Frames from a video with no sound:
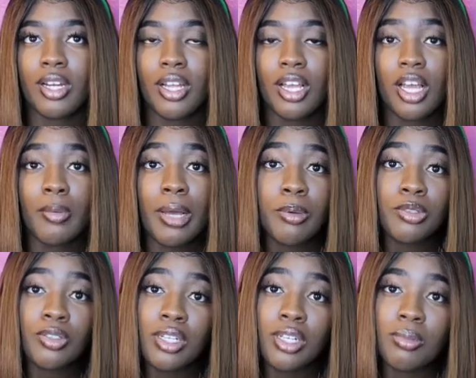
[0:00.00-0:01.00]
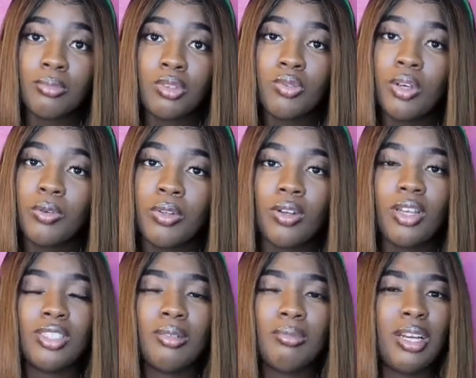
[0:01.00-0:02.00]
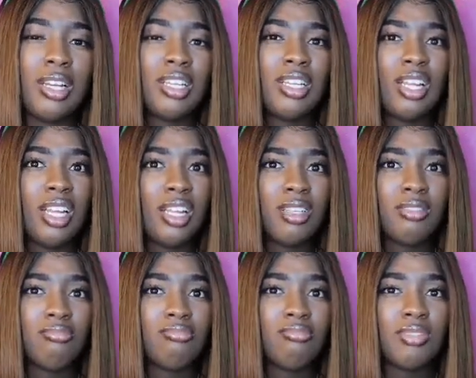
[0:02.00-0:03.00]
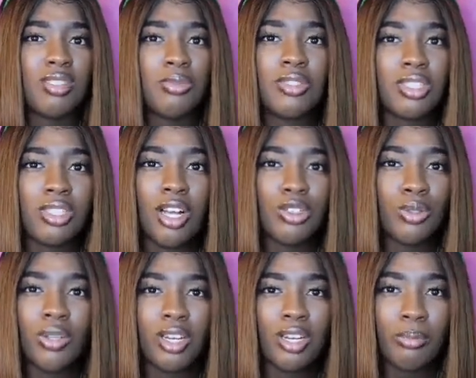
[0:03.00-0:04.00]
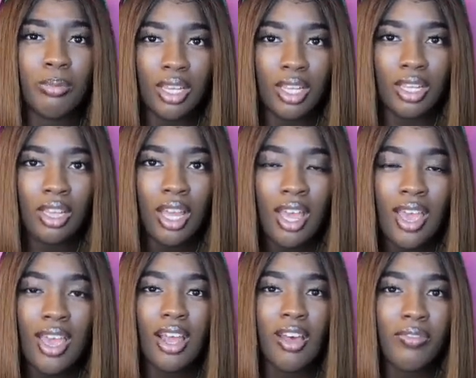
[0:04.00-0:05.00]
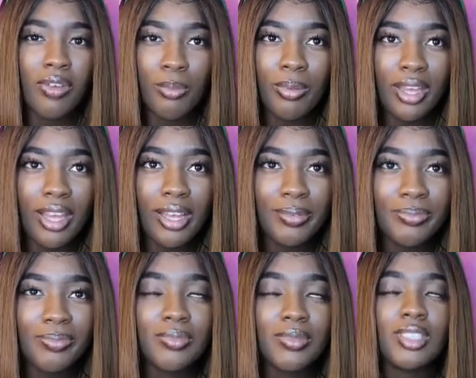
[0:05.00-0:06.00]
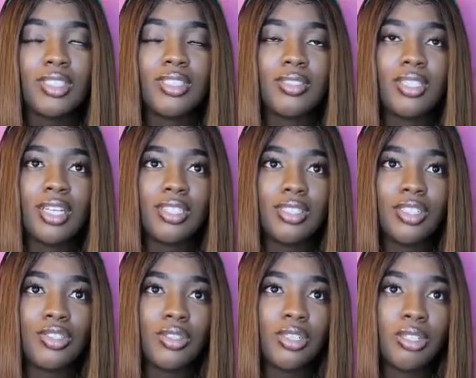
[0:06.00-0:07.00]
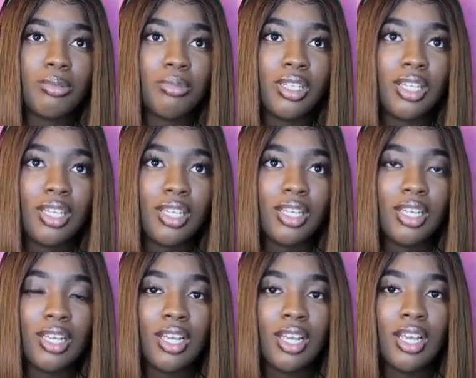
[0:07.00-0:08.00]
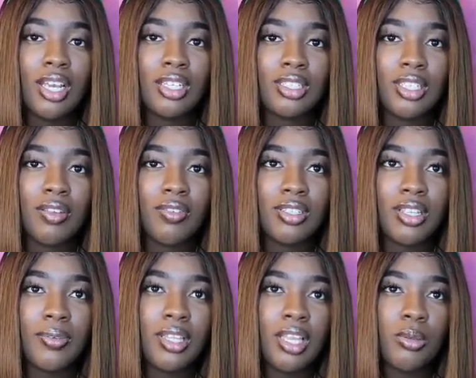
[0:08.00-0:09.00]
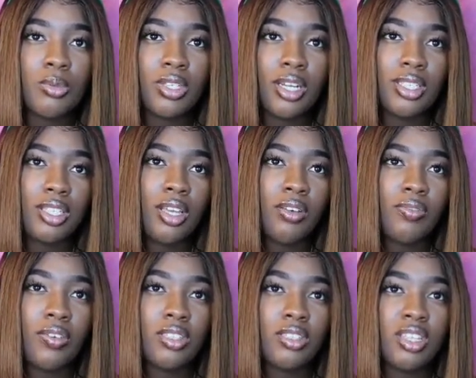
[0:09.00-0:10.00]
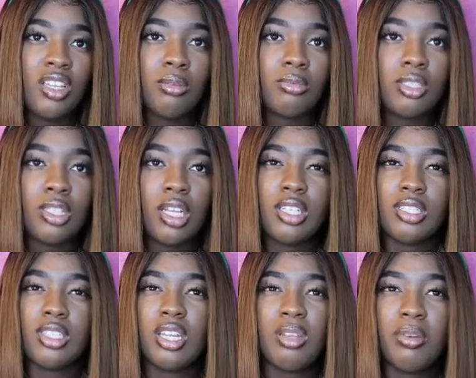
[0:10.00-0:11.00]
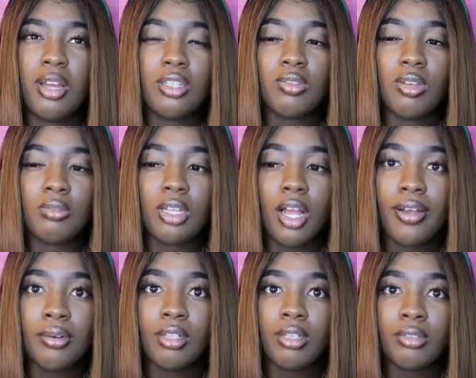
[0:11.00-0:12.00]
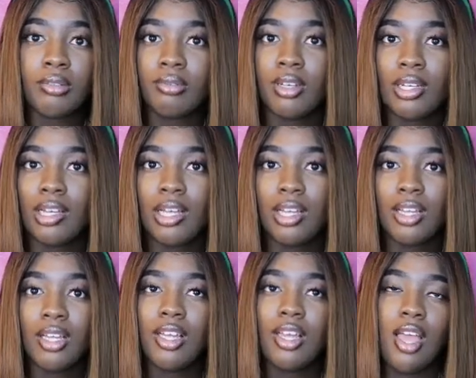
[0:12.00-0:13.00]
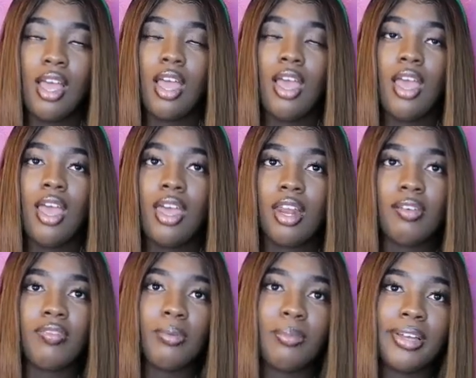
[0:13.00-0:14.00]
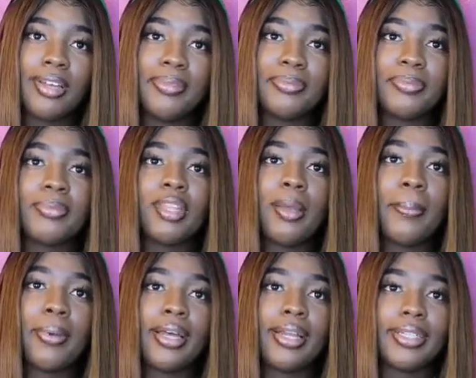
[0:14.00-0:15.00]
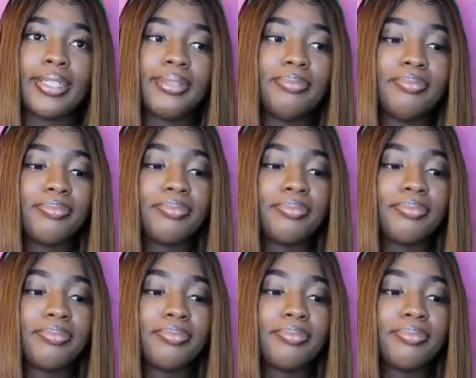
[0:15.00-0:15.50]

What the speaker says: to hang up. I was treating him, you don't like somebody, like, you just start treating them mean, and I felt bad. So yeah, I started treating him mean and stuff, because everything he was trying to say on FaceTime, just like saying it without to. I was like, I don't know, and I felt bad, but I did.